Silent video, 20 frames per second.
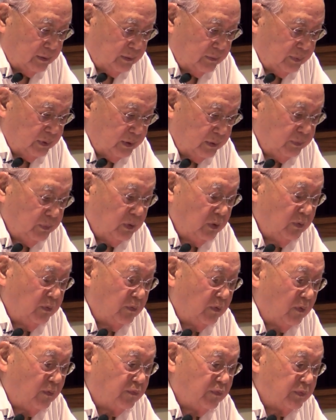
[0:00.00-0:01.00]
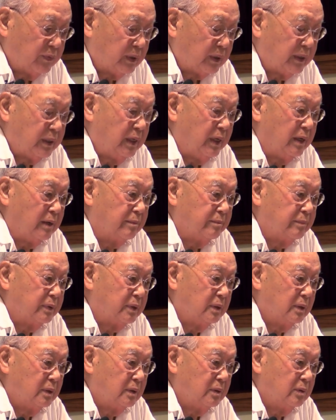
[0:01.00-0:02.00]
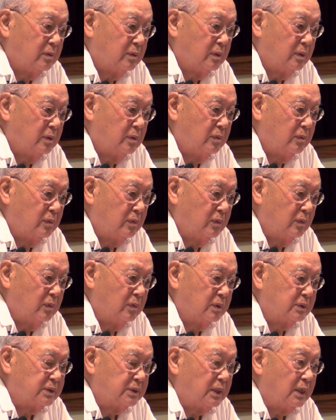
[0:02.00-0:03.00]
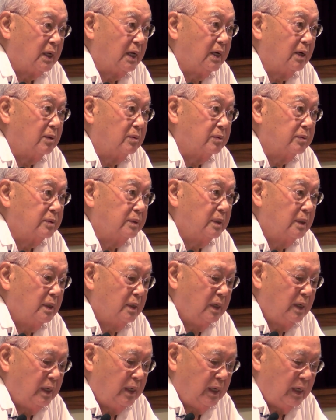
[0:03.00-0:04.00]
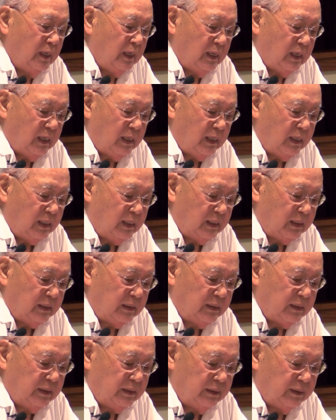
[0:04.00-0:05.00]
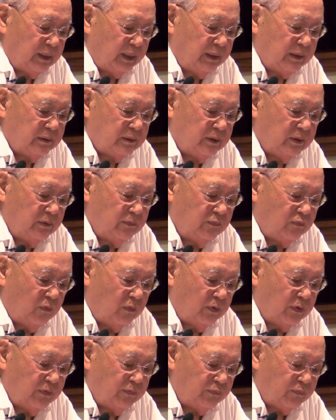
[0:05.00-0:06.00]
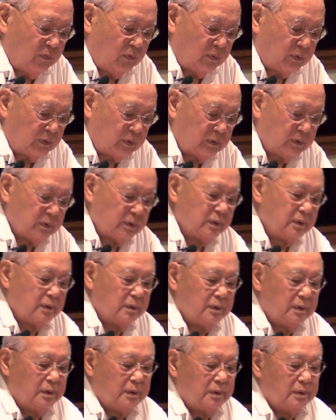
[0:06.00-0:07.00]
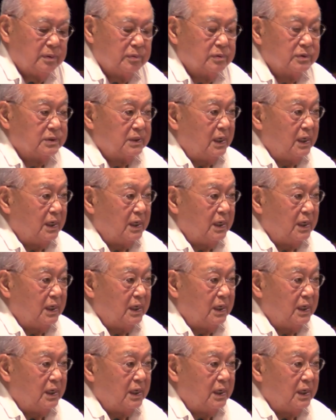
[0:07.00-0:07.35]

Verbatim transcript: removal from the camp was allowed. Uh, in 1944, it was